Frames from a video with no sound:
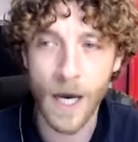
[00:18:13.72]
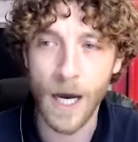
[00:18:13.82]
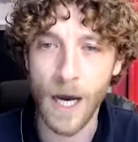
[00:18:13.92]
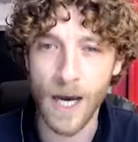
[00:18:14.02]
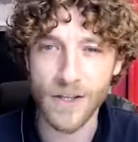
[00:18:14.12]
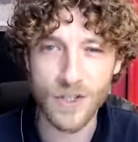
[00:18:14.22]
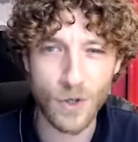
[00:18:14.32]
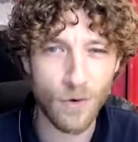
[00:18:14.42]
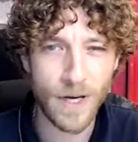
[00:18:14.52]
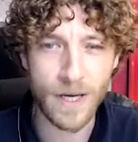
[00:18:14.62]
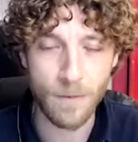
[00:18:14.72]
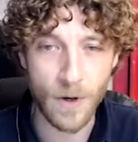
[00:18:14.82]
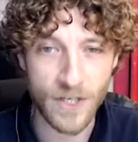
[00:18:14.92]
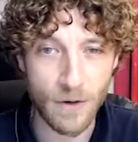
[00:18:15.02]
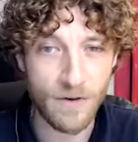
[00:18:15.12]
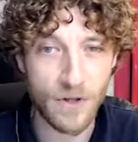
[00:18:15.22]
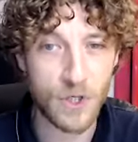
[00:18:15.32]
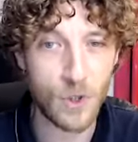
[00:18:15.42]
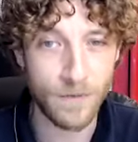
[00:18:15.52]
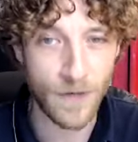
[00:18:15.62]
And the story, which I'll give you the
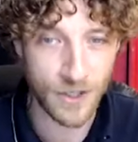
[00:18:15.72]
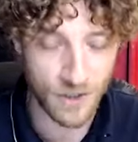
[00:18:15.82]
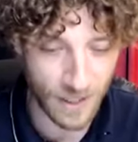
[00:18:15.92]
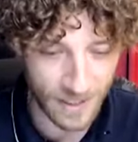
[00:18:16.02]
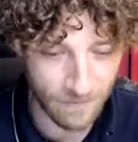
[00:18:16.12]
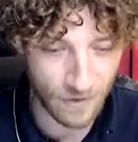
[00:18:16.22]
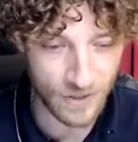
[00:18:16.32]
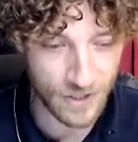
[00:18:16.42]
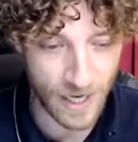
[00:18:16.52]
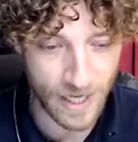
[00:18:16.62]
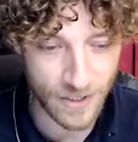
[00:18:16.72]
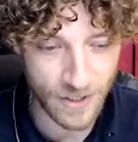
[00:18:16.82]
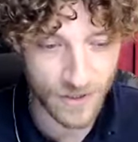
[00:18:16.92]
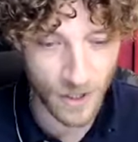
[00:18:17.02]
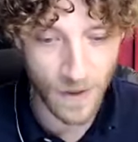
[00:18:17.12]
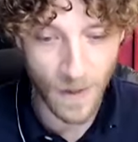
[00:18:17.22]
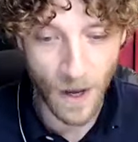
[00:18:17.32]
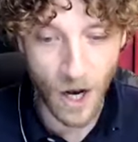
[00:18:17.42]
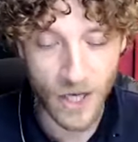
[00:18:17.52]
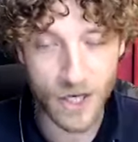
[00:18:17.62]
short version that I give on stage, is that
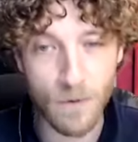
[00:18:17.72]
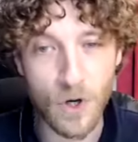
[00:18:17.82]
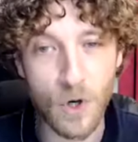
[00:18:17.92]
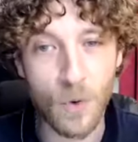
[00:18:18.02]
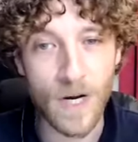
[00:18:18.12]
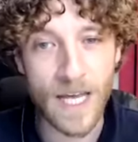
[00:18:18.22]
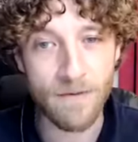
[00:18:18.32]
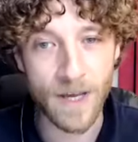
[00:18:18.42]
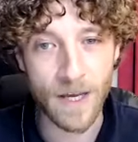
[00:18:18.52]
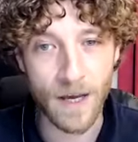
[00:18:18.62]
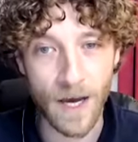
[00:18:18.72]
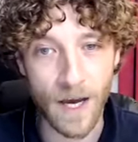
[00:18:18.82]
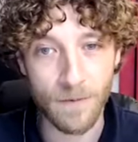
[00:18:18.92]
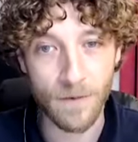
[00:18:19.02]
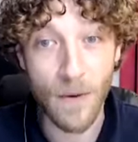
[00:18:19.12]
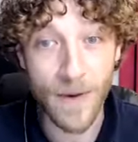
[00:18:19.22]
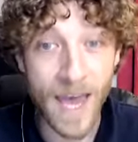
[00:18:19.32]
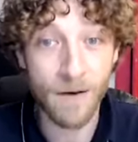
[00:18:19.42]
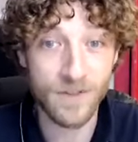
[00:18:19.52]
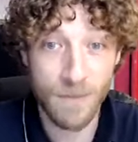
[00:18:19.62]
I can recall leaving, going
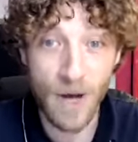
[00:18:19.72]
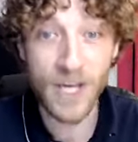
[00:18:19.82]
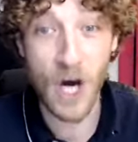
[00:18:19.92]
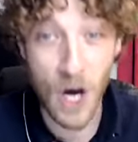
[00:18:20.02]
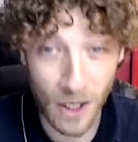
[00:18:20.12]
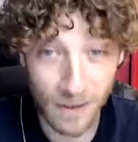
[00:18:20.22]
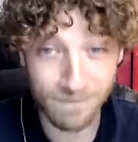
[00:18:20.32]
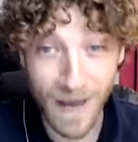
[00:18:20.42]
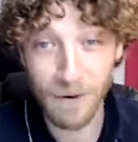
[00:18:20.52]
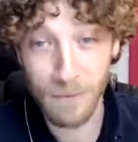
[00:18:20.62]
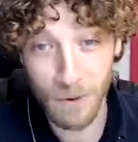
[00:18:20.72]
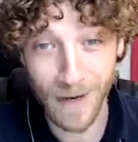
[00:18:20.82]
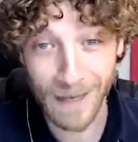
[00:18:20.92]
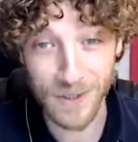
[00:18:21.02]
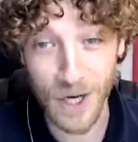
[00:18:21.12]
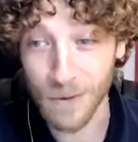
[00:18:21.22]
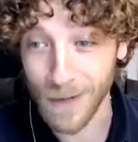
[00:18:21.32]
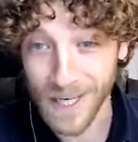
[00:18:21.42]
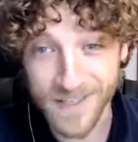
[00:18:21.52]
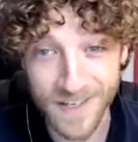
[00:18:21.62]
out to my car back when we were allowed to go
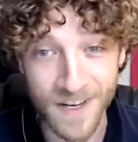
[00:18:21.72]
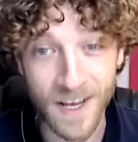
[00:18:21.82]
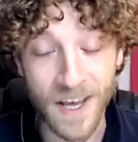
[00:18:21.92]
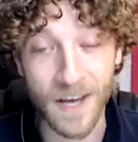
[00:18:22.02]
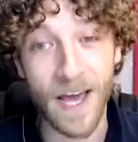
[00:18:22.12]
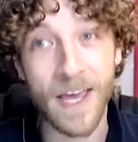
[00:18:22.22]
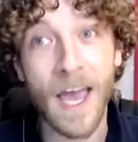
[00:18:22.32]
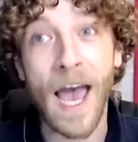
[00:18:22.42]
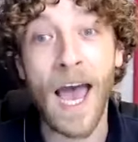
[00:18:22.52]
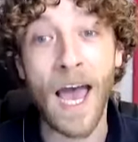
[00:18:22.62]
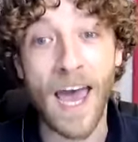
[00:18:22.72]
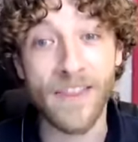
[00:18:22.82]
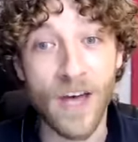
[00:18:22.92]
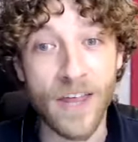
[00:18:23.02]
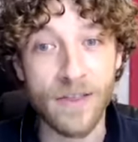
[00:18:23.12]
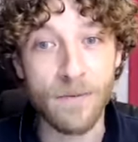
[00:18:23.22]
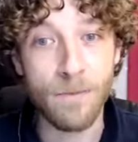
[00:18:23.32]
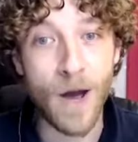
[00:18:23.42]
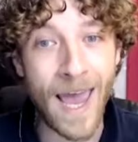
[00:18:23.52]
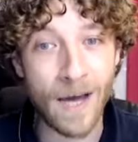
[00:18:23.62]
places. Okay. And
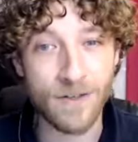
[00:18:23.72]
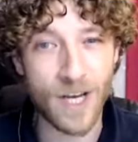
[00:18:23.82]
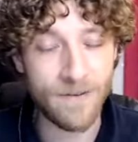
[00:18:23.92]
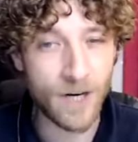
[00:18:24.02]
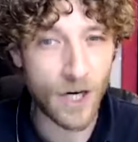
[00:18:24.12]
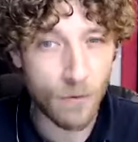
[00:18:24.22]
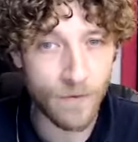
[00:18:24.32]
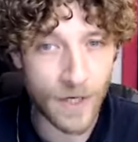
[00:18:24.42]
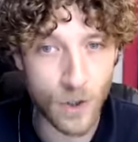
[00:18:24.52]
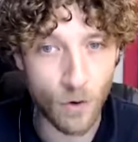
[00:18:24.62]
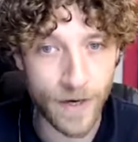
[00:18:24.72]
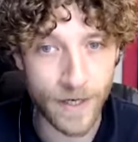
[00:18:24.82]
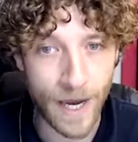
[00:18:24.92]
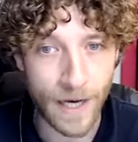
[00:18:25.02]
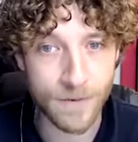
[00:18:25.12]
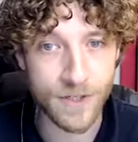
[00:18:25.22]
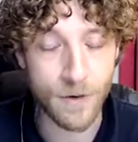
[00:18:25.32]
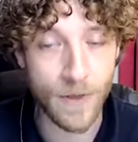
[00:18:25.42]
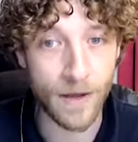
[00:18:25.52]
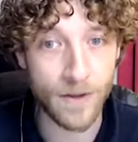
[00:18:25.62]
my house, I live in an old Victorian house,
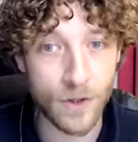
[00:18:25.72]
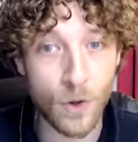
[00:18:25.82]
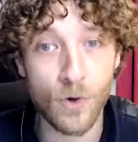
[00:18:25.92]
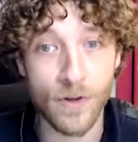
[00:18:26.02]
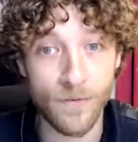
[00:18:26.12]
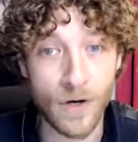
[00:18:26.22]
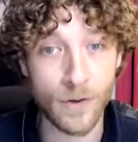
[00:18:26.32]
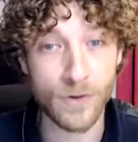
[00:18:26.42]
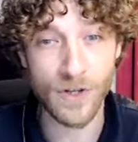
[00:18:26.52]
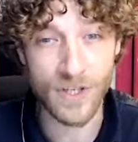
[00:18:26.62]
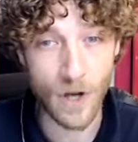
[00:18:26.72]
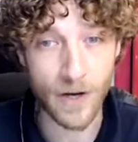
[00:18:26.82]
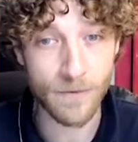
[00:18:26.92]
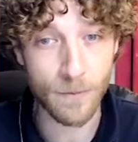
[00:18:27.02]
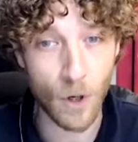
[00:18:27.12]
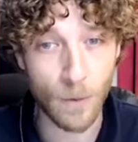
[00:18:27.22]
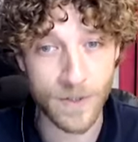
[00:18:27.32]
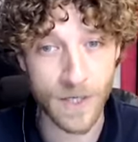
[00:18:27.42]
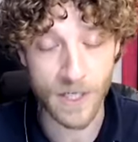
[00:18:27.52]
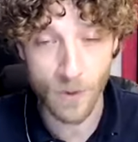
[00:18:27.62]
so that the front door's on the side of the
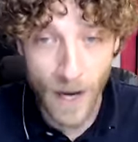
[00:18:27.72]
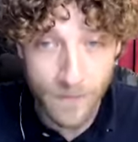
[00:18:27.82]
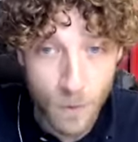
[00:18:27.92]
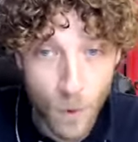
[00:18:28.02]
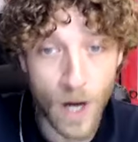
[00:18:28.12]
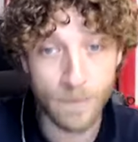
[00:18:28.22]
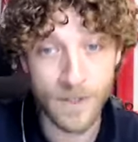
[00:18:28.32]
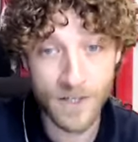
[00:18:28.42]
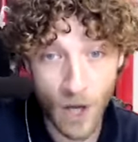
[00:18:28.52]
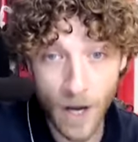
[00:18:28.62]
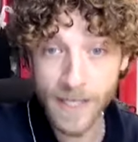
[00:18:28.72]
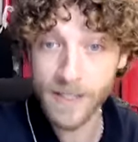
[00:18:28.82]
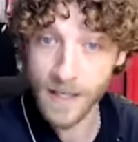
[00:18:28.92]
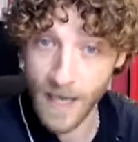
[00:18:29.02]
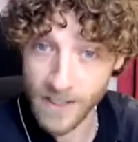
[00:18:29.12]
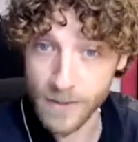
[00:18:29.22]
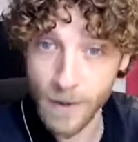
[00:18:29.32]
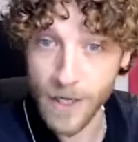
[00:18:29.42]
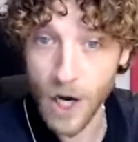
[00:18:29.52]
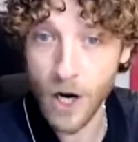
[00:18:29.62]
property. So I have to walk up the side to get to
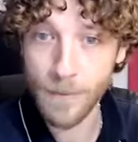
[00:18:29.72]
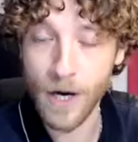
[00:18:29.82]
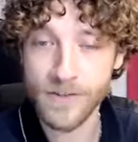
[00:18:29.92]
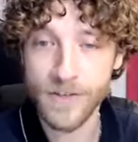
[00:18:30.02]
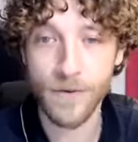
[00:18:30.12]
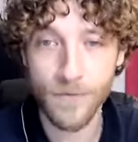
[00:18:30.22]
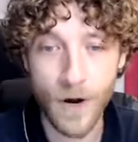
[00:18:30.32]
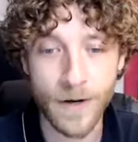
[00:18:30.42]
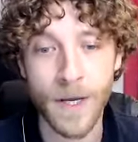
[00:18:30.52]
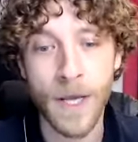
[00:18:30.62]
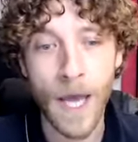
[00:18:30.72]
my car parked at the front.